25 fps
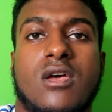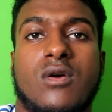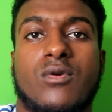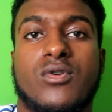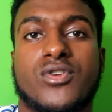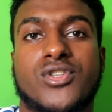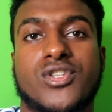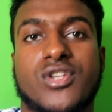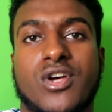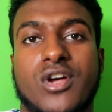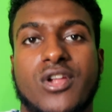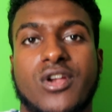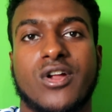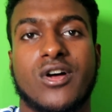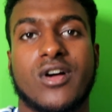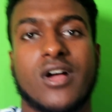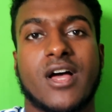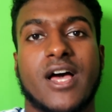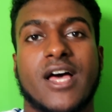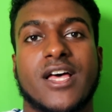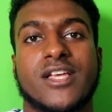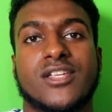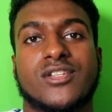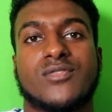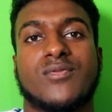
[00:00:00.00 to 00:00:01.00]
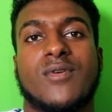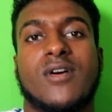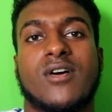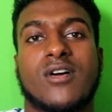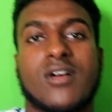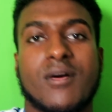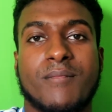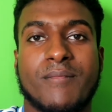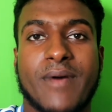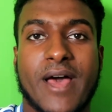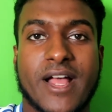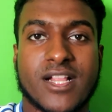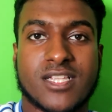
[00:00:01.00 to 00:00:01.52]
What's going on, guys?
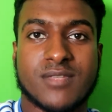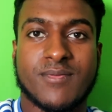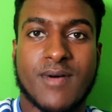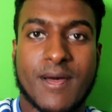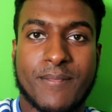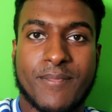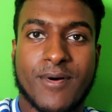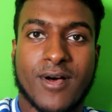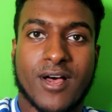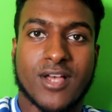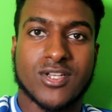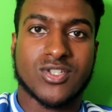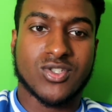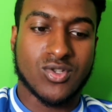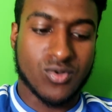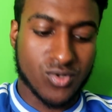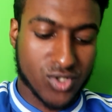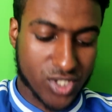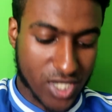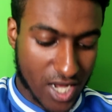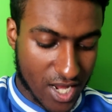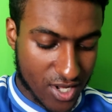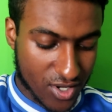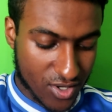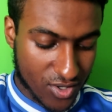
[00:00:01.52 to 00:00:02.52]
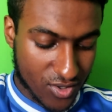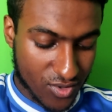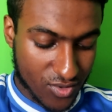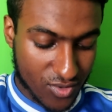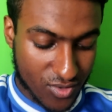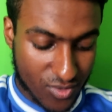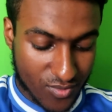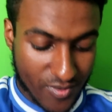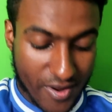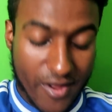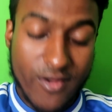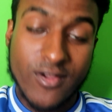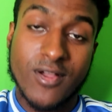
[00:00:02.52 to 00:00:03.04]
Welcome back to my personal
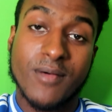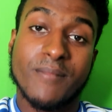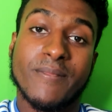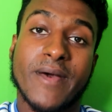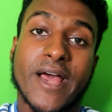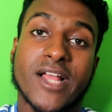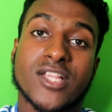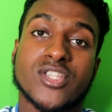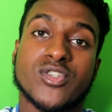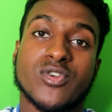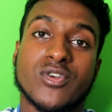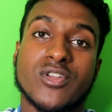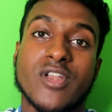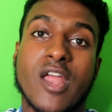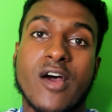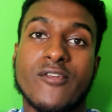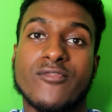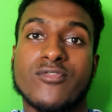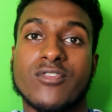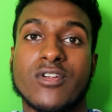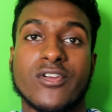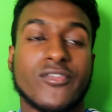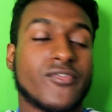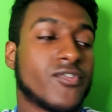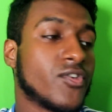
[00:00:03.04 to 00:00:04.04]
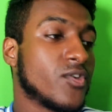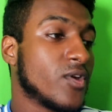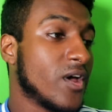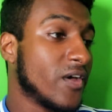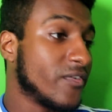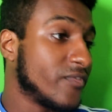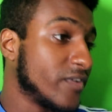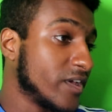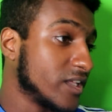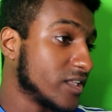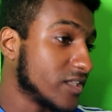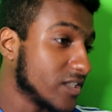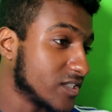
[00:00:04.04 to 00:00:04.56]
channel. Welcome back to another review.
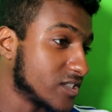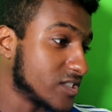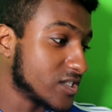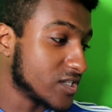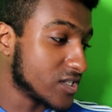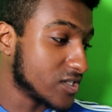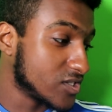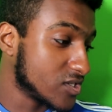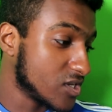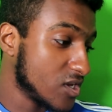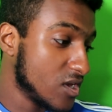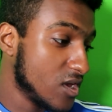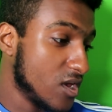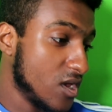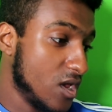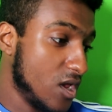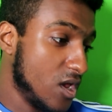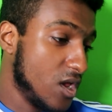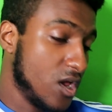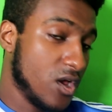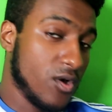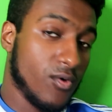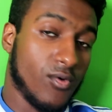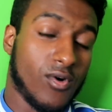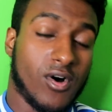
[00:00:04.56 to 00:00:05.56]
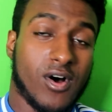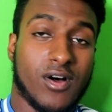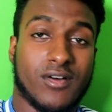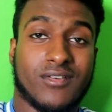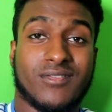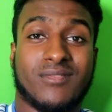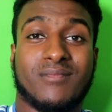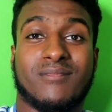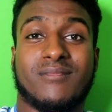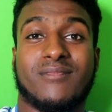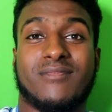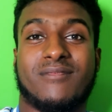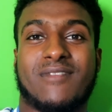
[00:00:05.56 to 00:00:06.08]
I think this is,
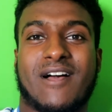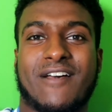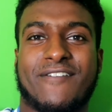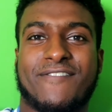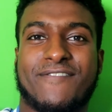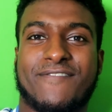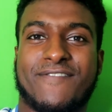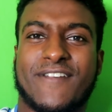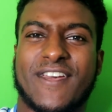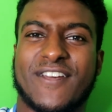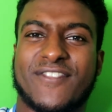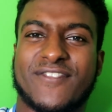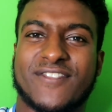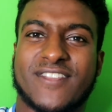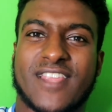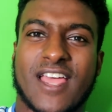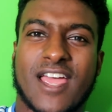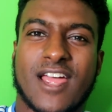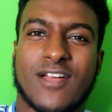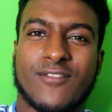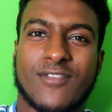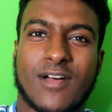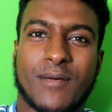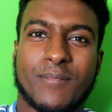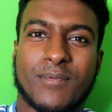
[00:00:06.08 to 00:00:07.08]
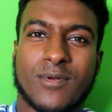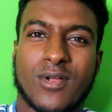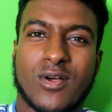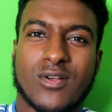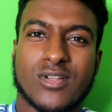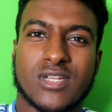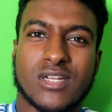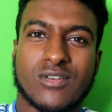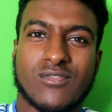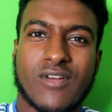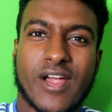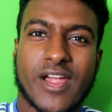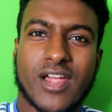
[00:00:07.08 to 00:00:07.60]
what, my fifth day of
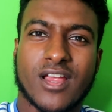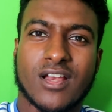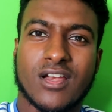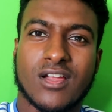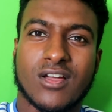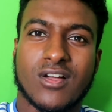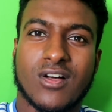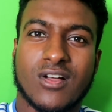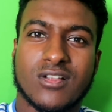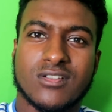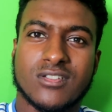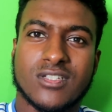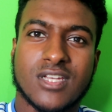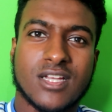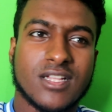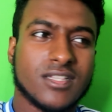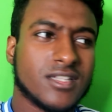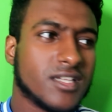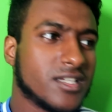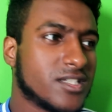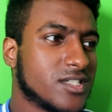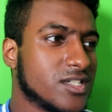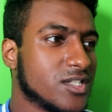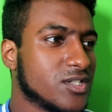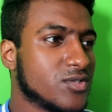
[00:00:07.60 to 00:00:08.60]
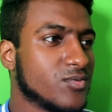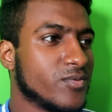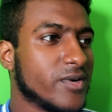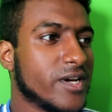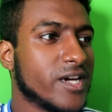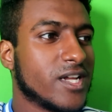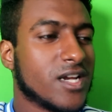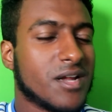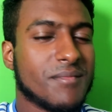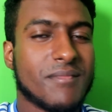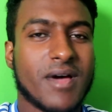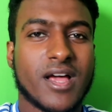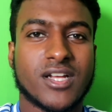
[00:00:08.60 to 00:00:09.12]
uploading regular content? This is
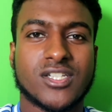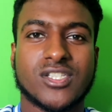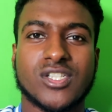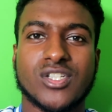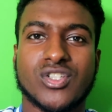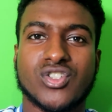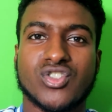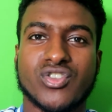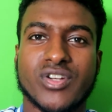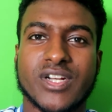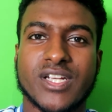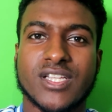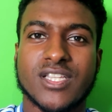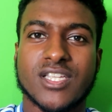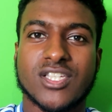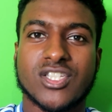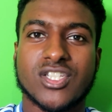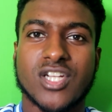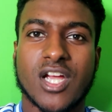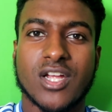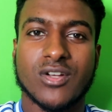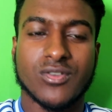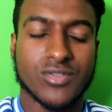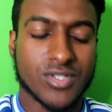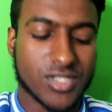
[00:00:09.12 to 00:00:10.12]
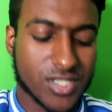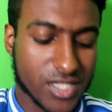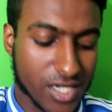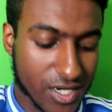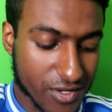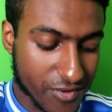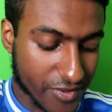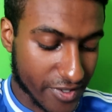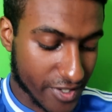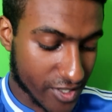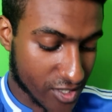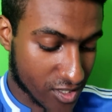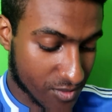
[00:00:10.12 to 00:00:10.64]
weird. I'm actually treating this channel
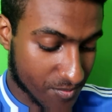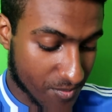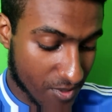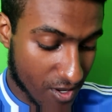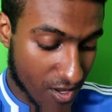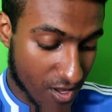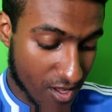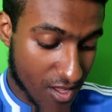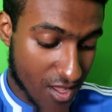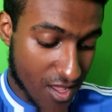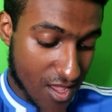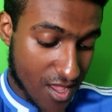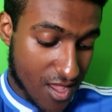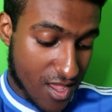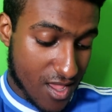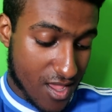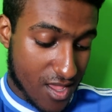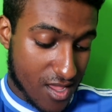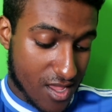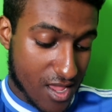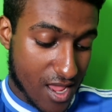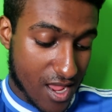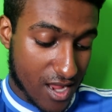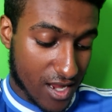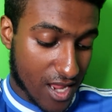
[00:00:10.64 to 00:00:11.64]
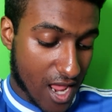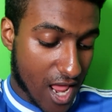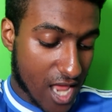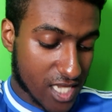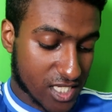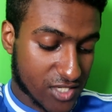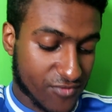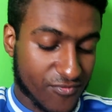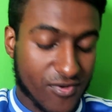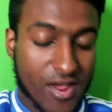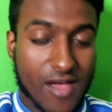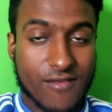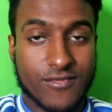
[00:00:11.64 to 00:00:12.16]
serious. But yeah,
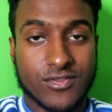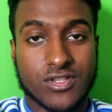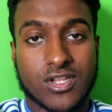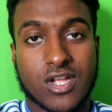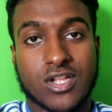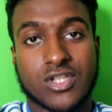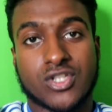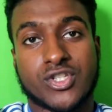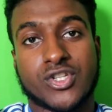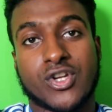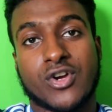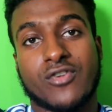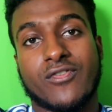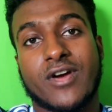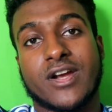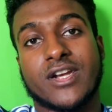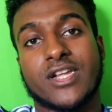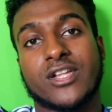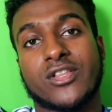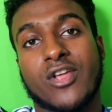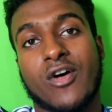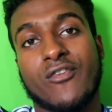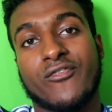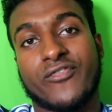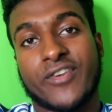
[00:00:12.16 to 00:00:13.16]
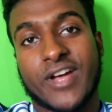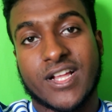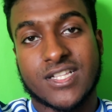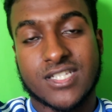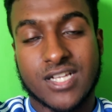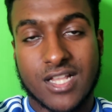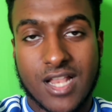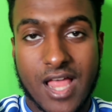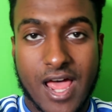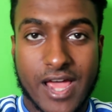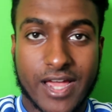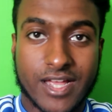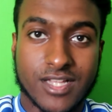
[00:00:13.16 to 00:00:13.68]
guys, if you haven't done so already, don't forget
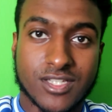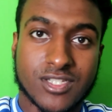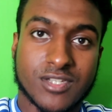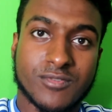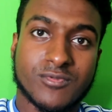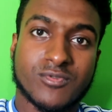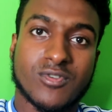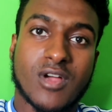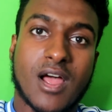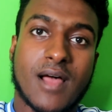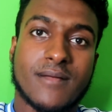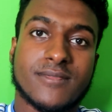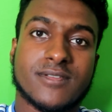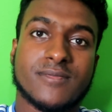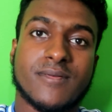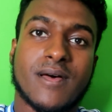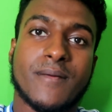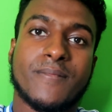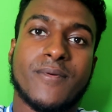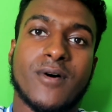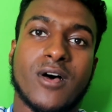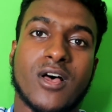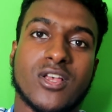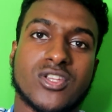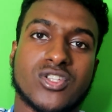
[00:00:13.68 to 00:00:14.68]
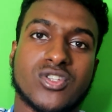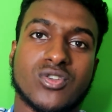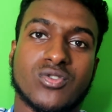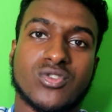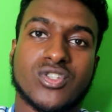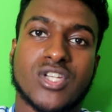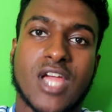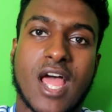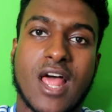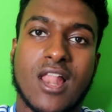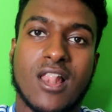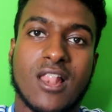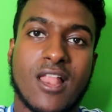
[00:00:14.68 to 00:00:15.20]
to like and subscribe to my
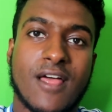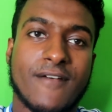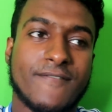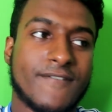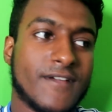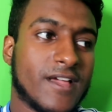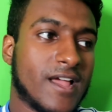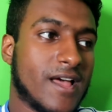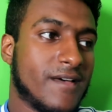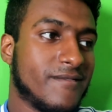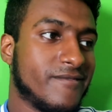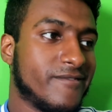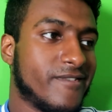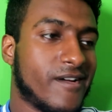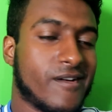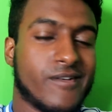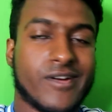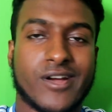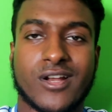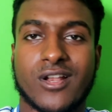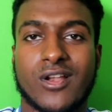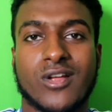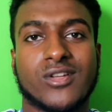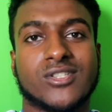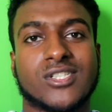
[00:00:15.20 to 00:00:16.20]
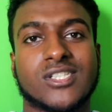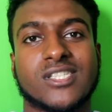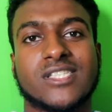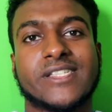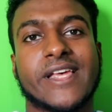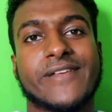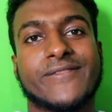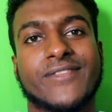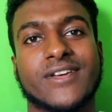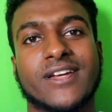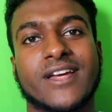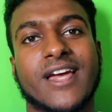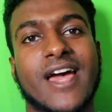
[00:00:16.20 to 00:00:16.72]
personal channel. I think I'm very close to
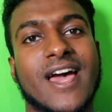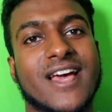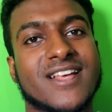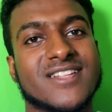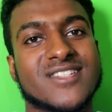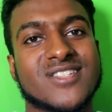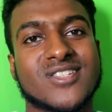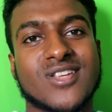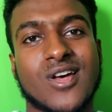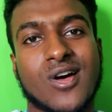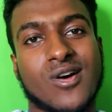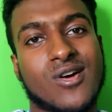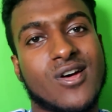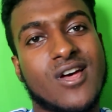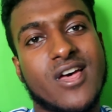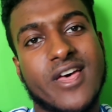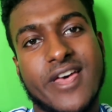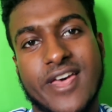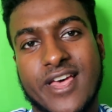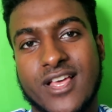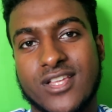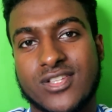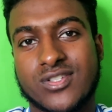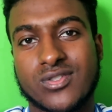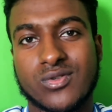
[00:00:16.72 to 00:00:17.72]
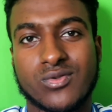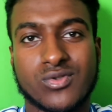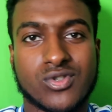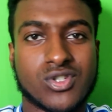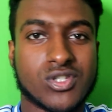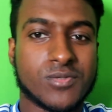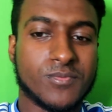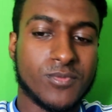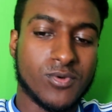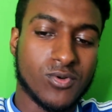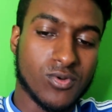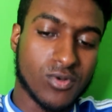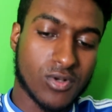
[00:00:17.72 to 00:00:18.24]
7k, so it's all
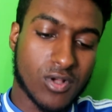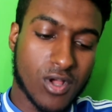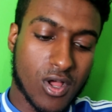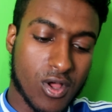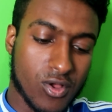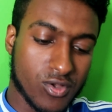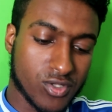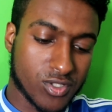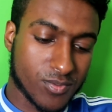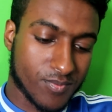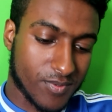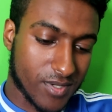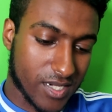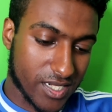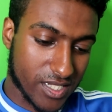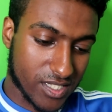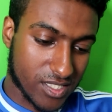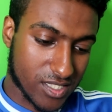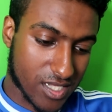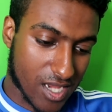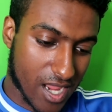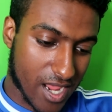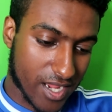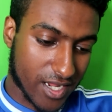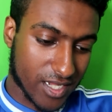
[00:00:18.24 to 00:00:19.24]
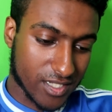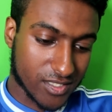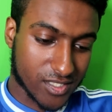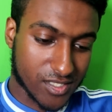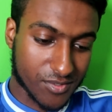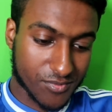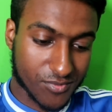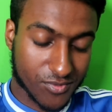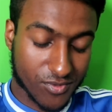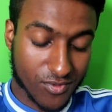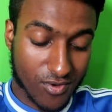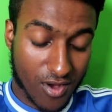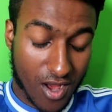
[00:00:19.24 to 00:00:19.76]
small goals. Please like and
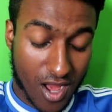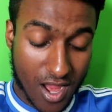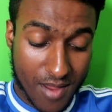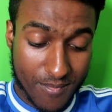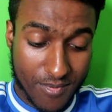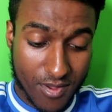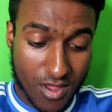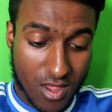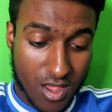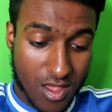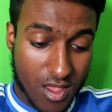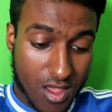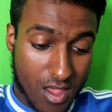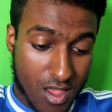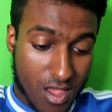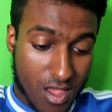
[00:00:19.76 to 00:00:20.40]
subscribe.